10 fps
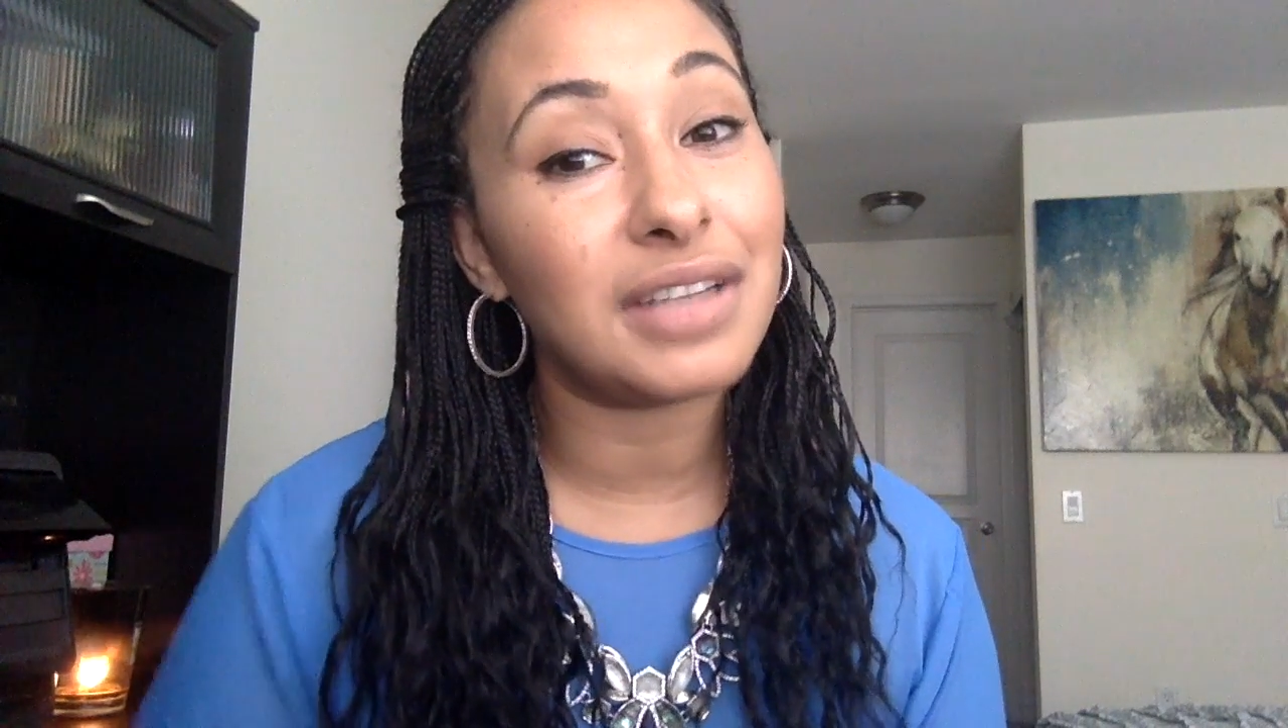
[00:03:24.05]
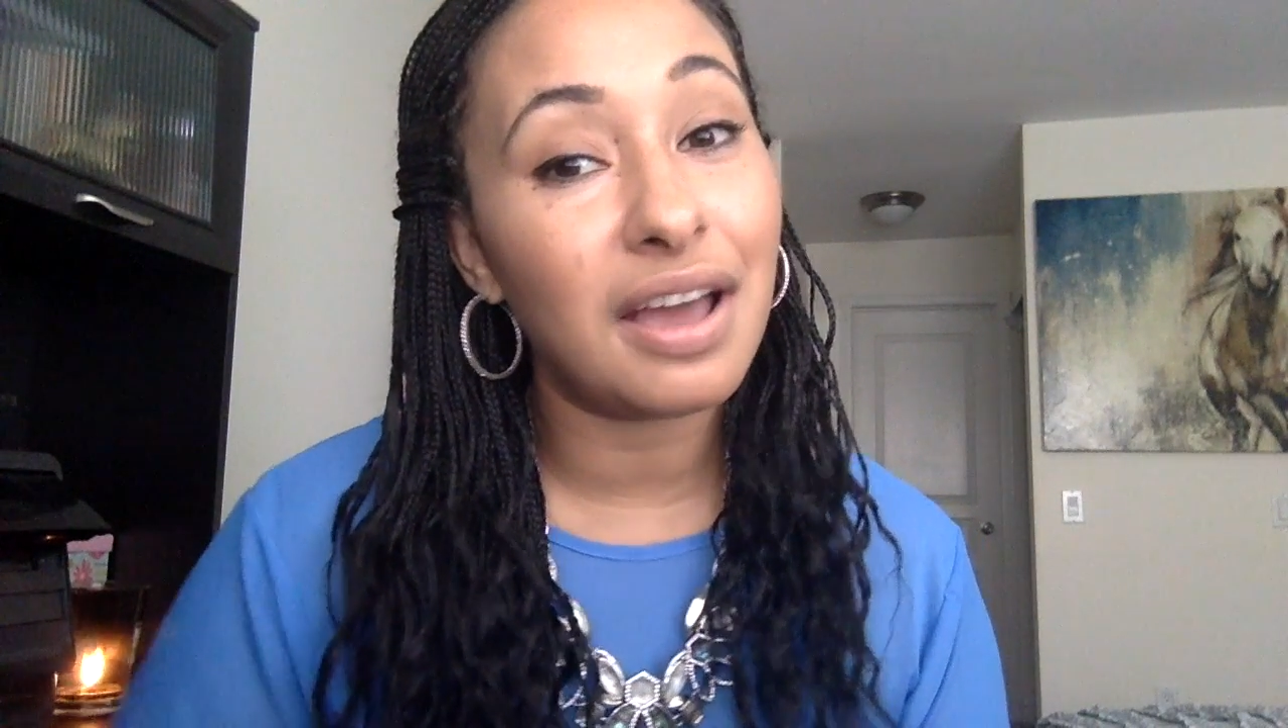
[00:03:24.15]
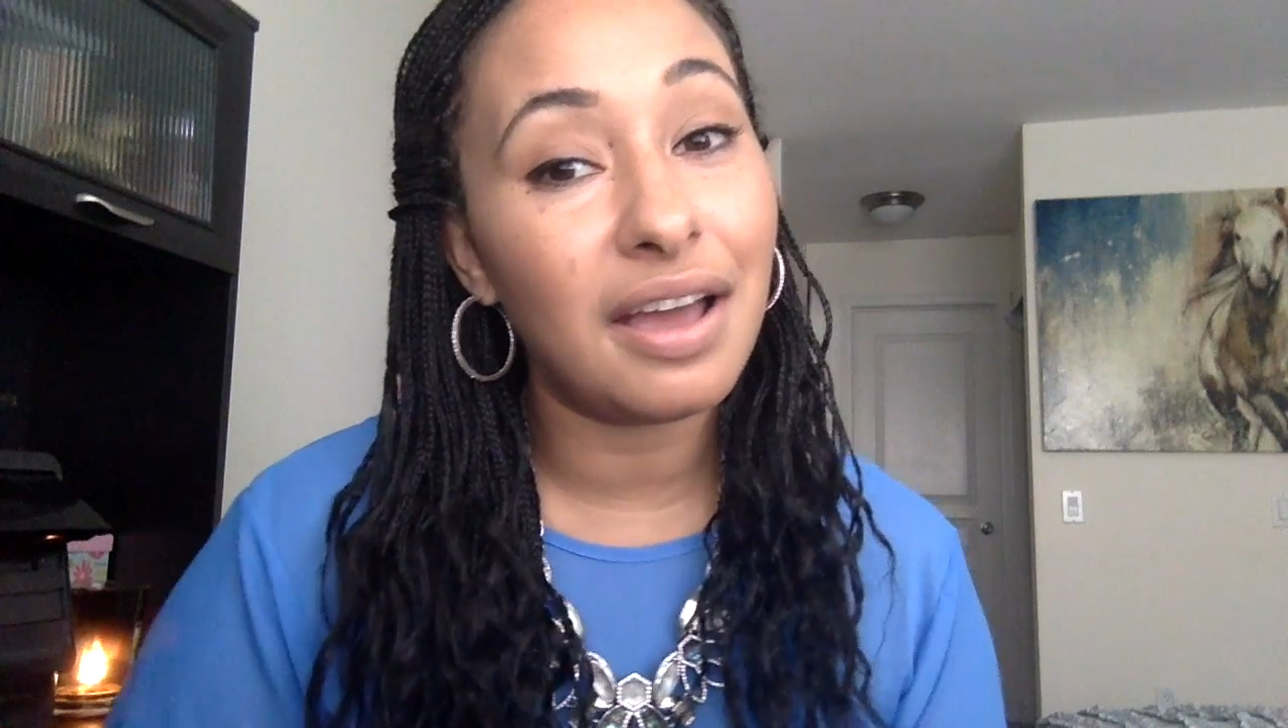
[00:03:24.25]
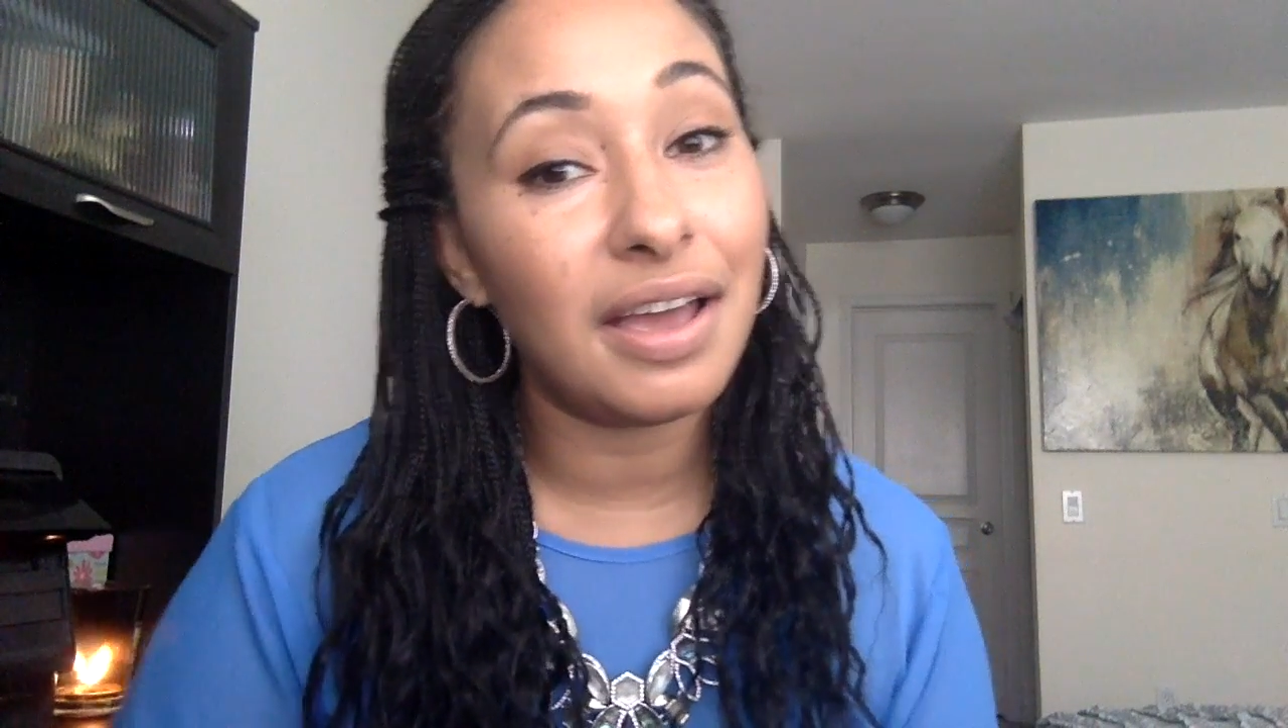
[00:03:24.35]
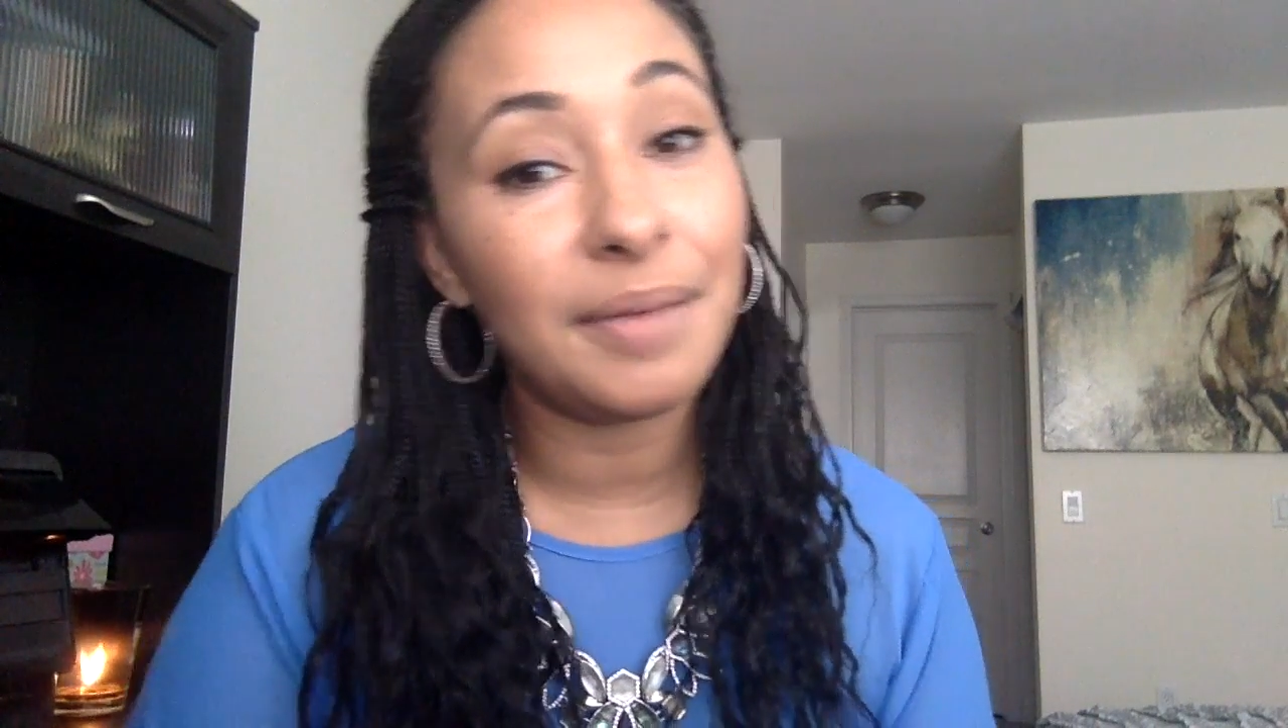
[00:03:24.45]

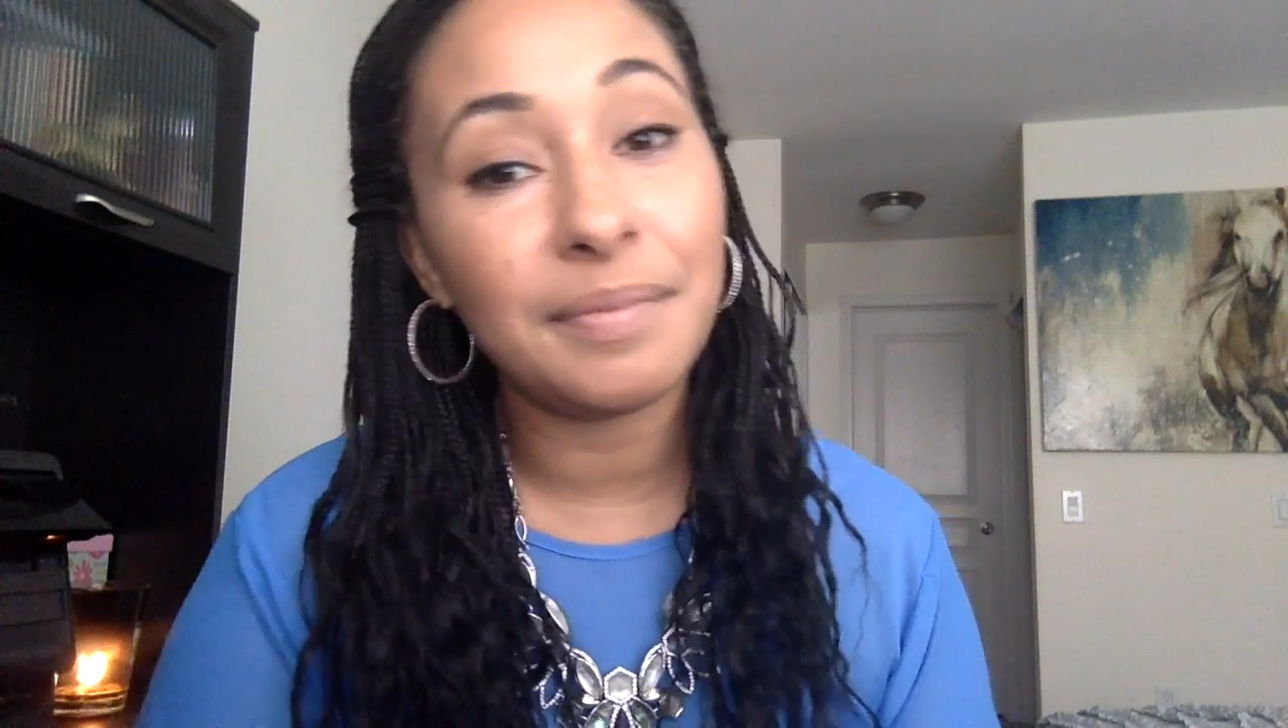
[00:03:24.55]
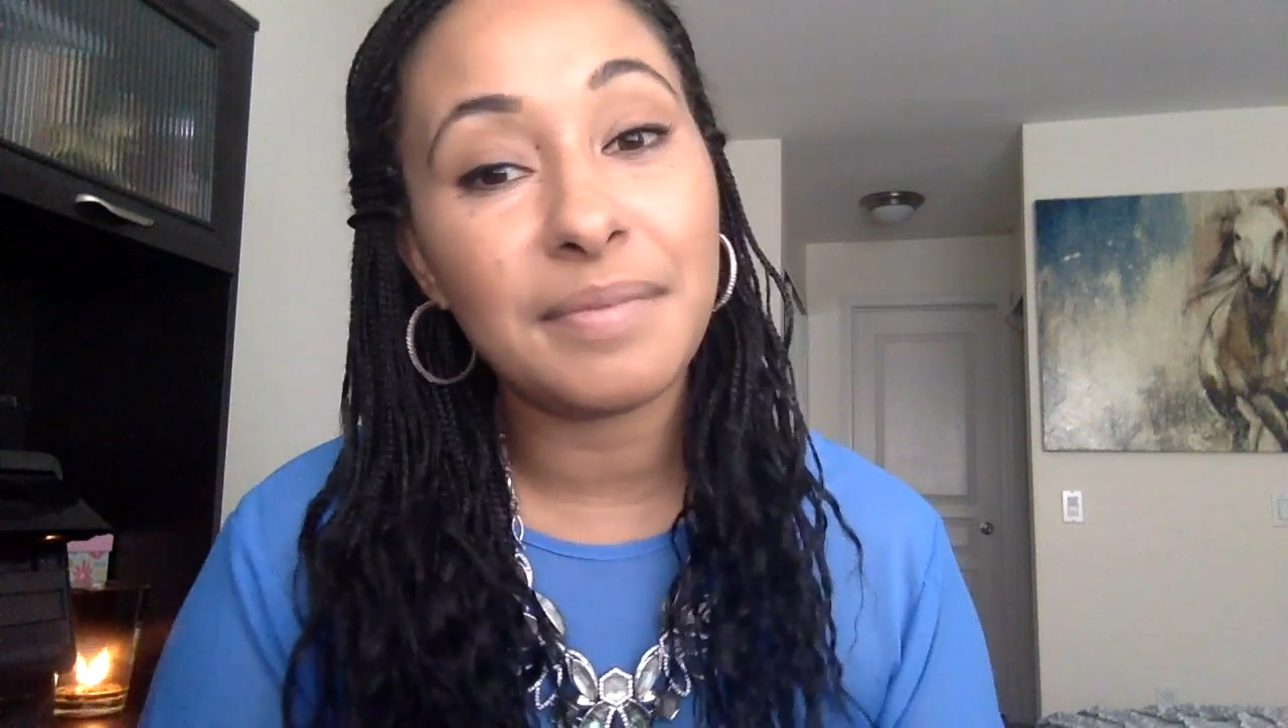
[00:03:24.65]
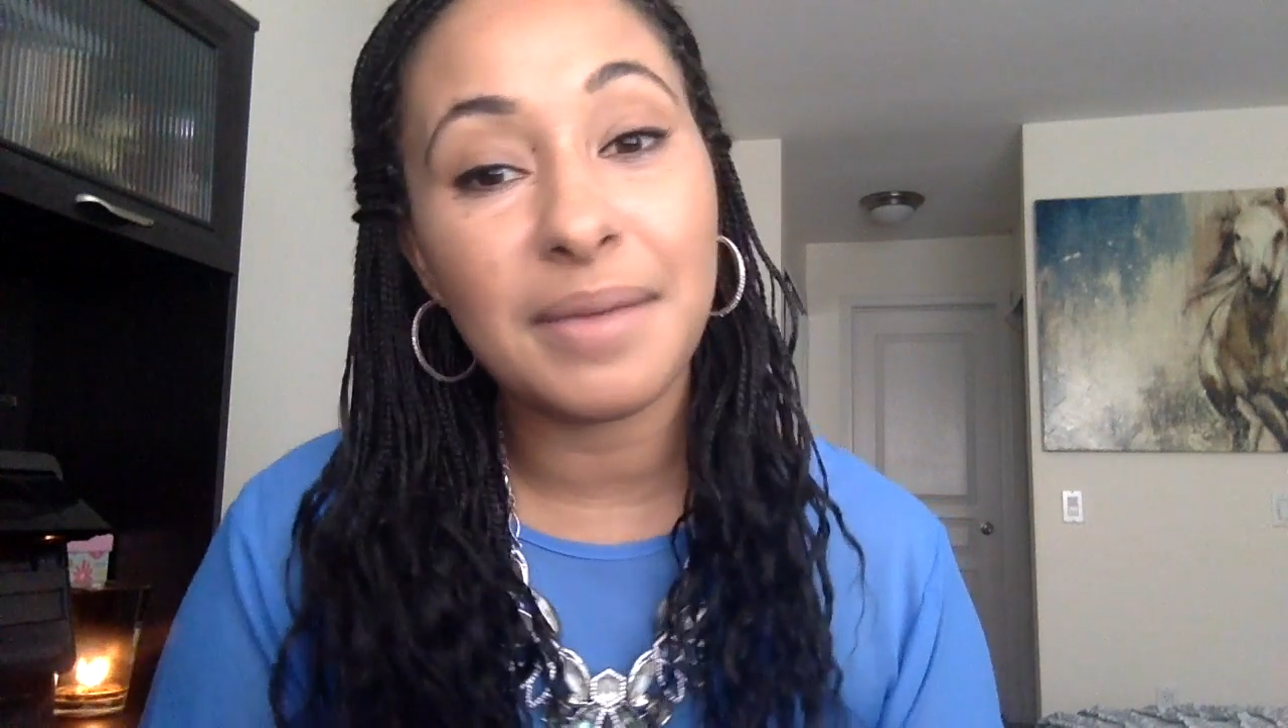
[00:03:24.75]
time,